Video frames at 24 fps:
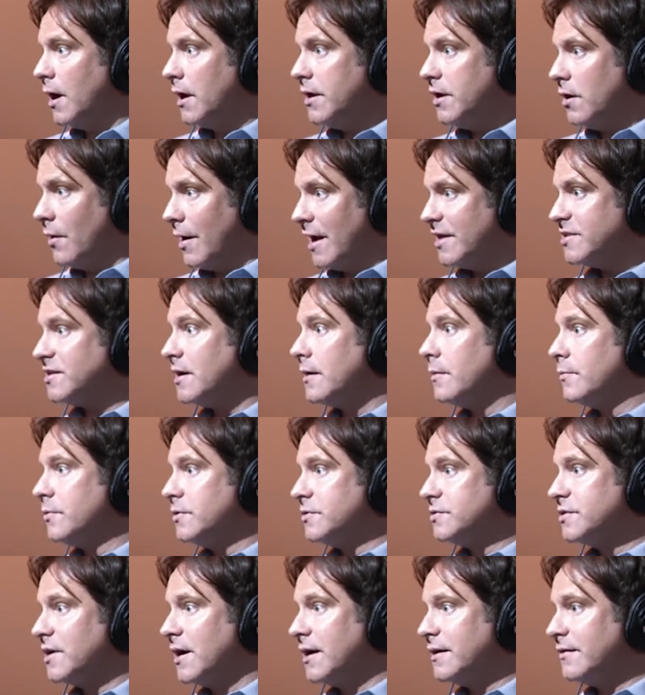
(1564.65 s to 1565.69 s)
Uh, you know, as I
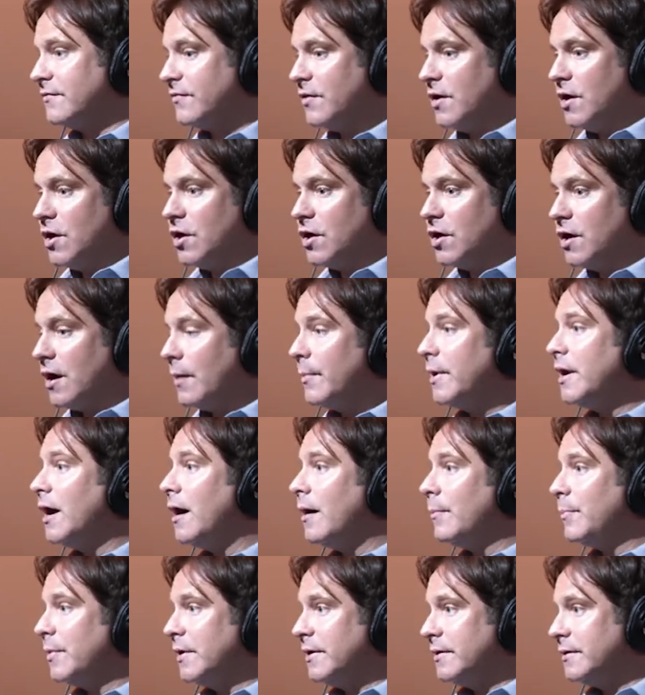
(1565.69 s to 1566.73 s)
was kind of coming up
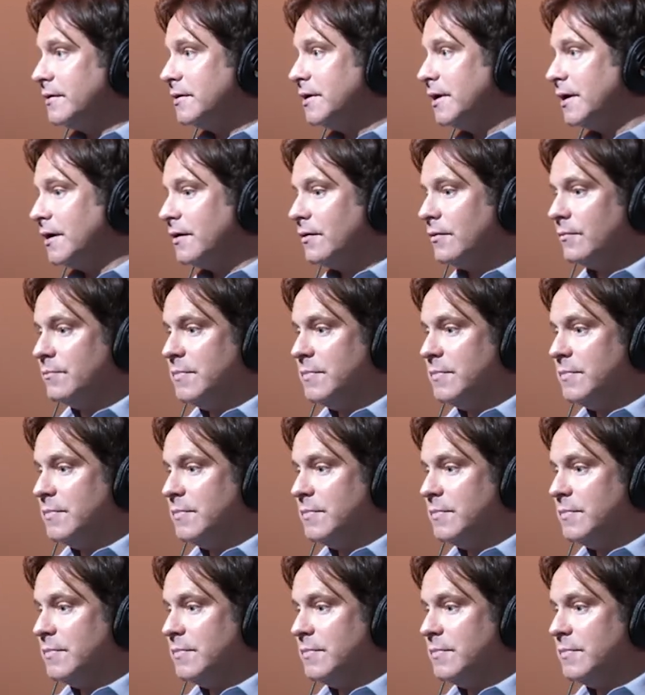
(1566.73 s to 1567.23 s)
in you know